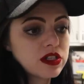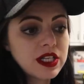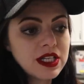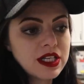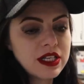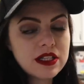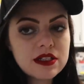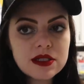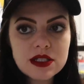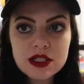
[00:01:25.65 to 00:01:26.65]
She
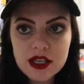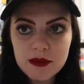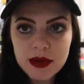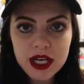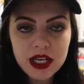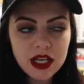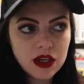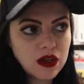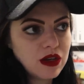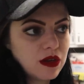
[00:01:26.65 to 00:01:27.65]
needs
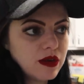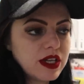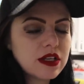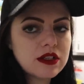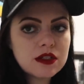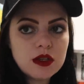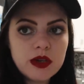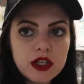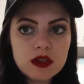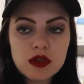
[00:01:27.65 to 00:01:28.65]
somebody who is
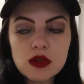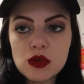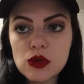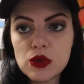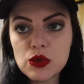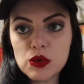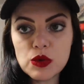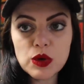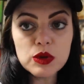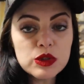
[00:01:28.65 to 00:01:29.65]
going to
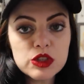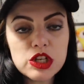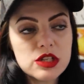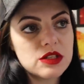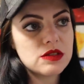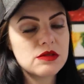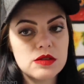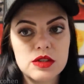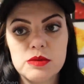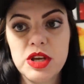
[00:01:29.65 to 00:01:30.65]
just
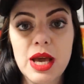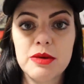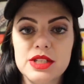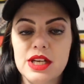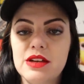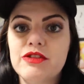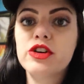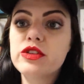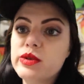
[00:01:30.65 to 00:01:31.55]
be able to give her